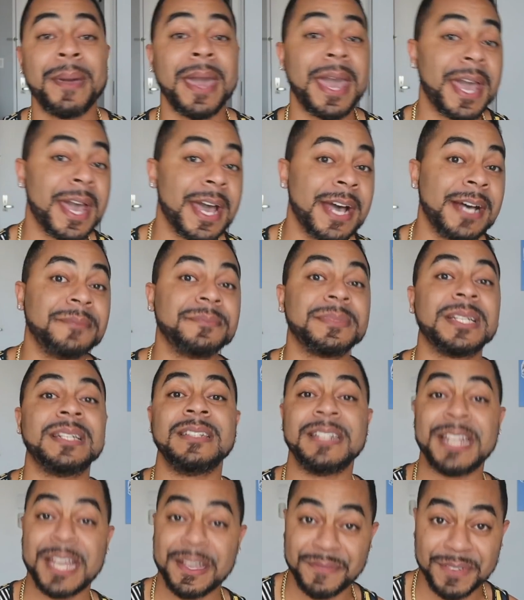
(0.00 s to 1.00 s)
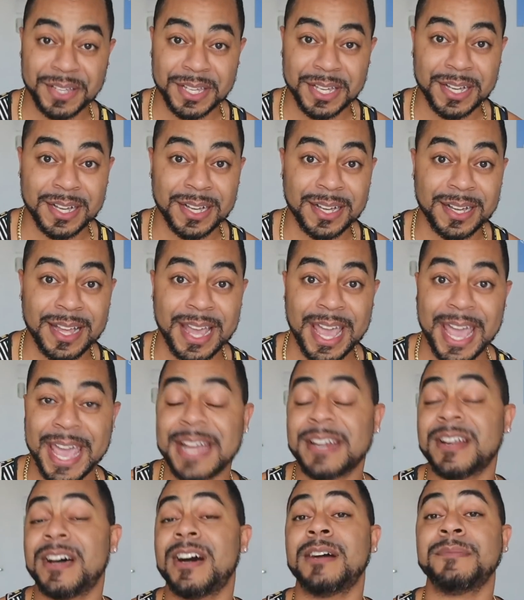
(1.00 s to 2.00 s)
Pam, Nivea,
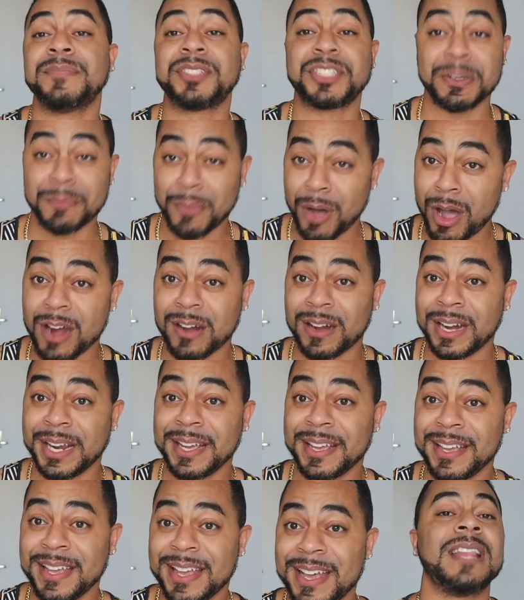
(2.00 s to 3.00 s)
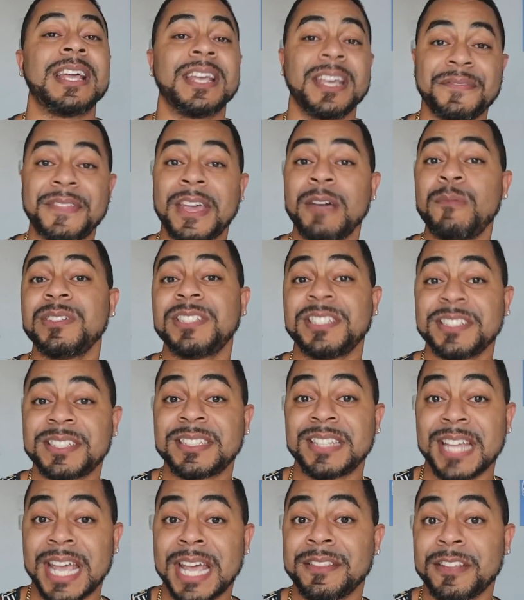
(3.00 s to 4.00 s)
and um, Shamari. Like if they would
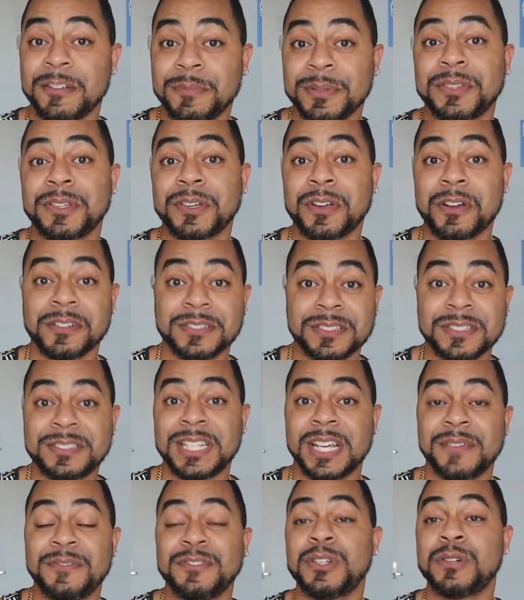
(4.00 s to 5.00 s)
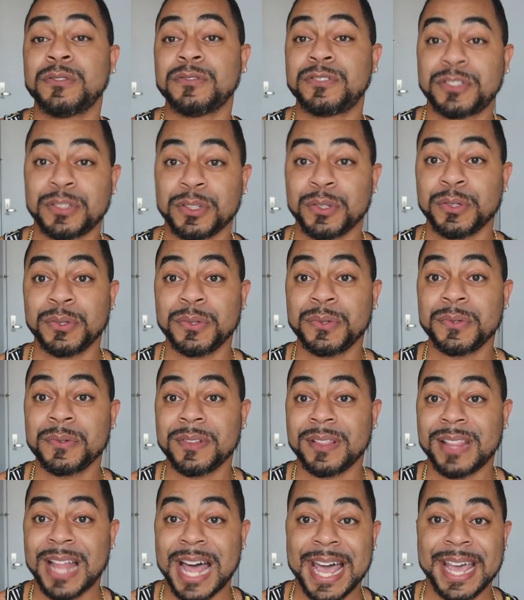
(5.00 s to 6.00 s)
just stand up with the girls at seven oh
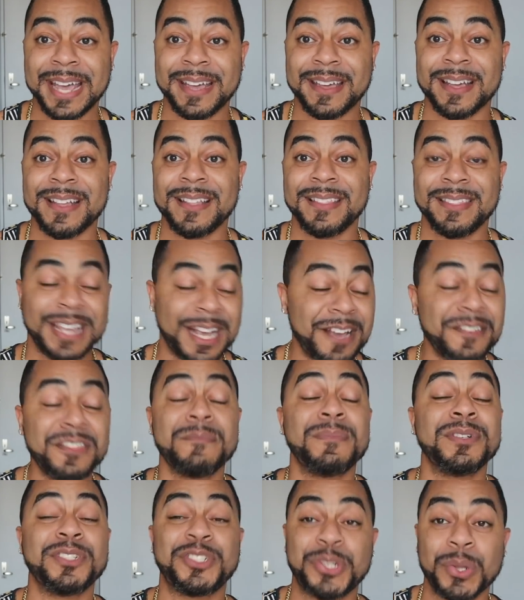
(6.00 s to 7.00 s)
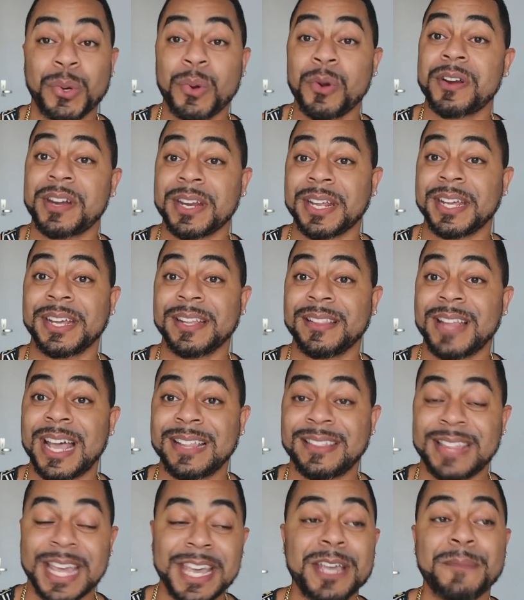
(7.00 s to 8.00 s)
two, like they're the majority.
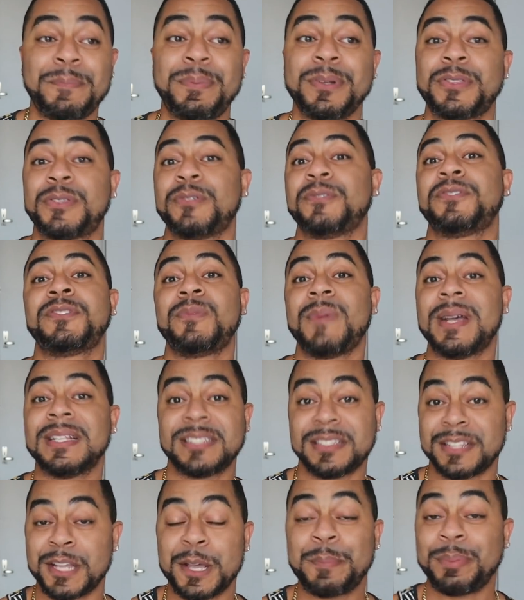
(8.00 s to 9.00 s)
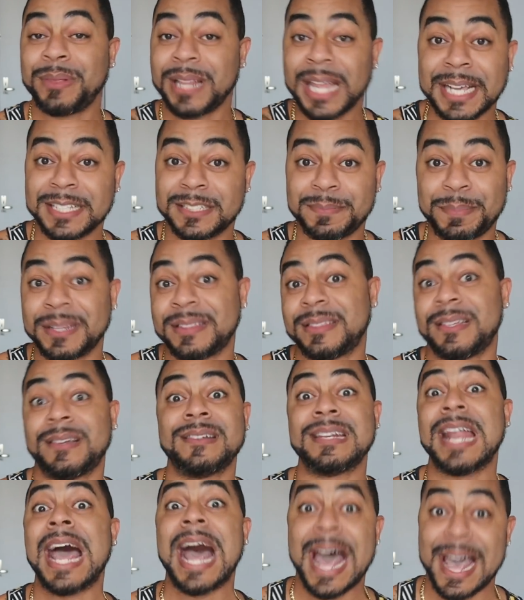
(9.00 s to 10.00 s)
Like they could put those twins in their place, but
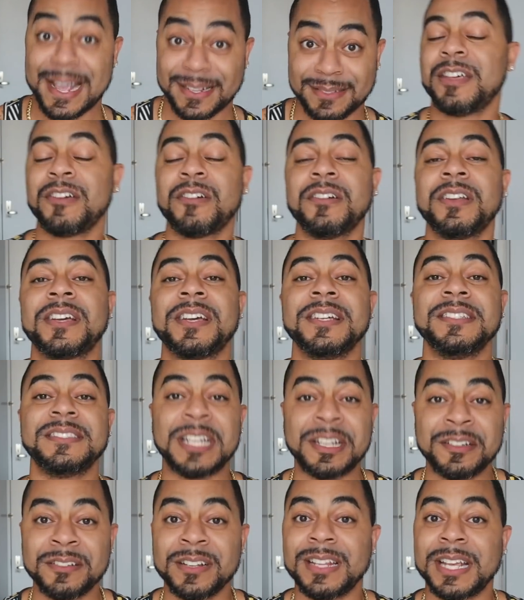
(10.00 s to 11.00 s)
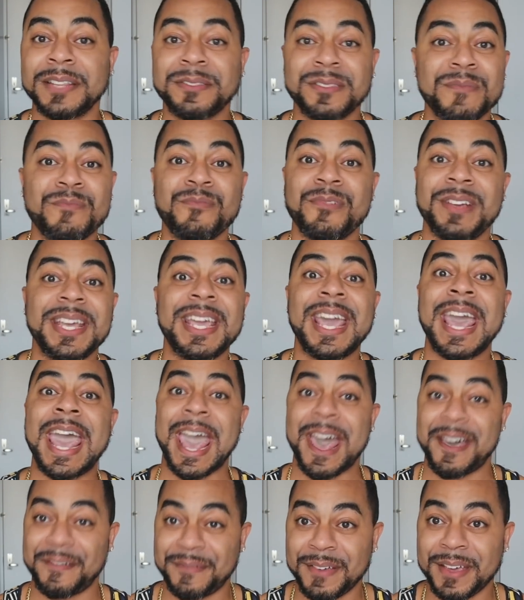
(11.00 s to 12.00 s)
they're not. They're gonna continue to let them wreak
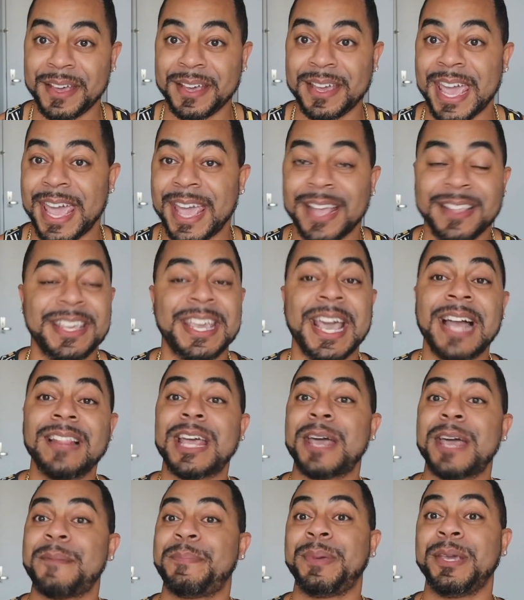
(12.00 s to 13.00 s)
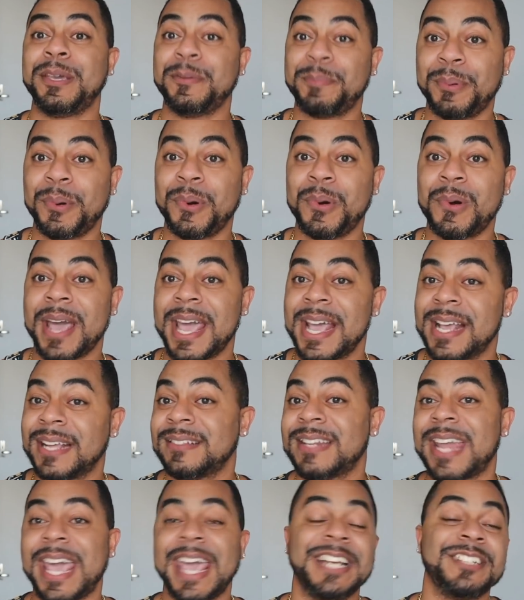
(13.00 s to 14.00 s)
havoc and yell at people
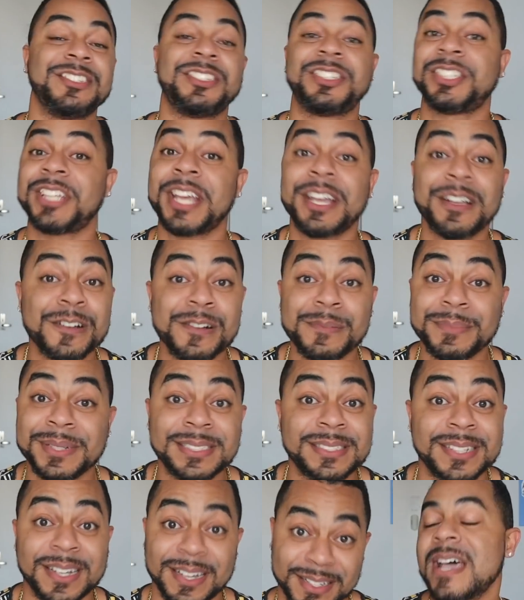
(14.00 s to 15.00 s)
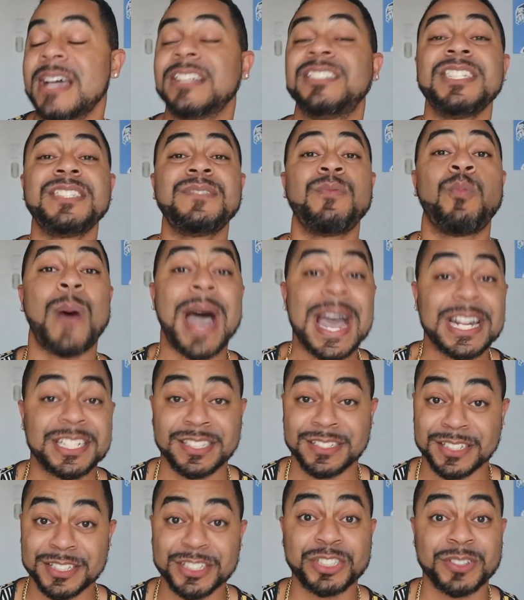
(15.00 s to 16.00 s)
and ain't shit gonna be done. Just
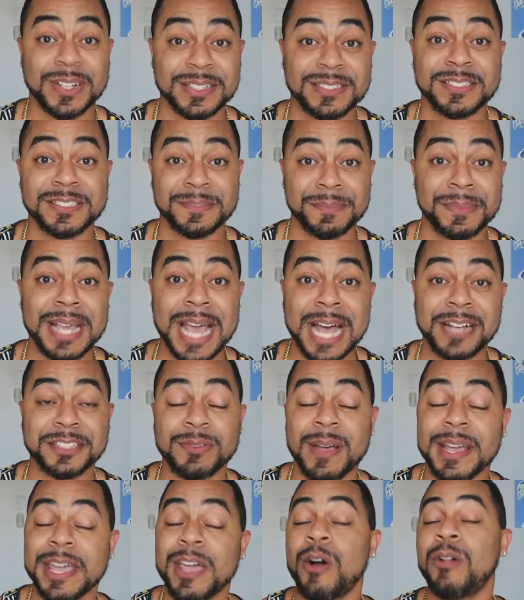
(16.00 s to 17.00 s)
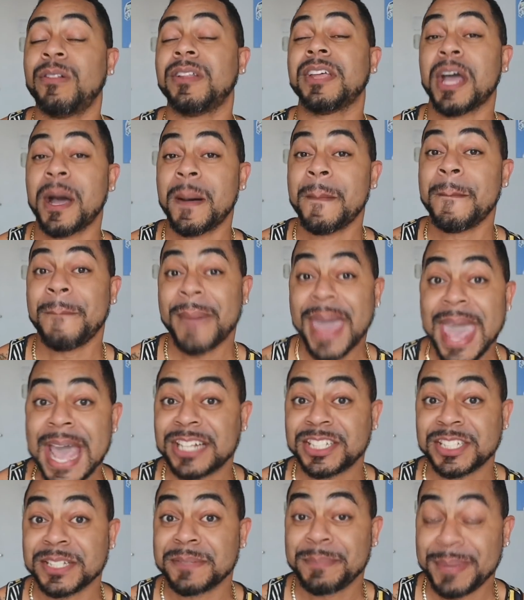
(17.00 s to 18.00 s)
watching this stresses me out, so I can only imagine
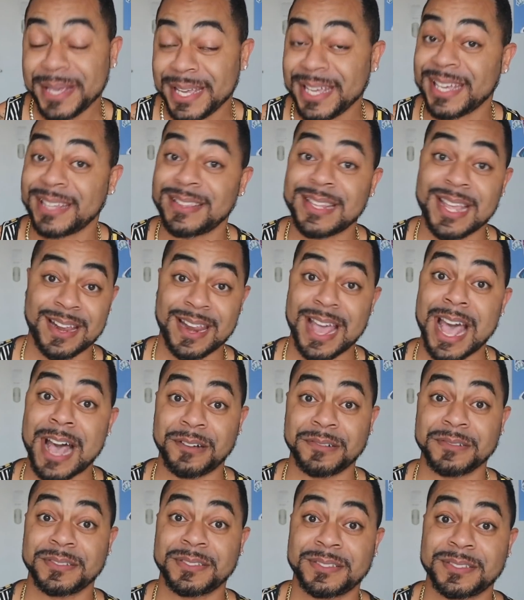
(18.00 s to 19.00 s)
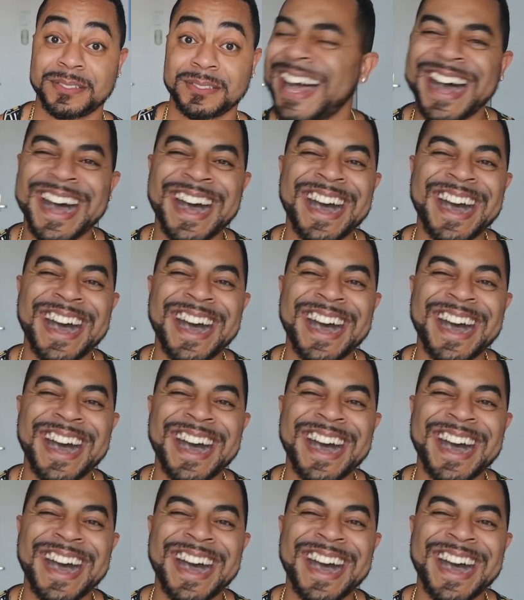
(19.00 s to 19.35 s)
Imagine being in that house.